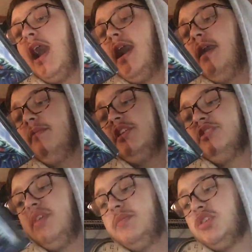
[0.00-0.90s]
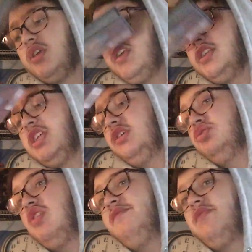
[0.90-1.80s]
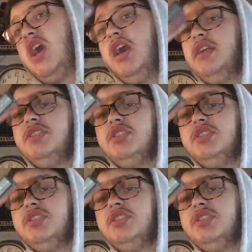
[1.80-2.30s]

Um, it's from 20th Century Fox.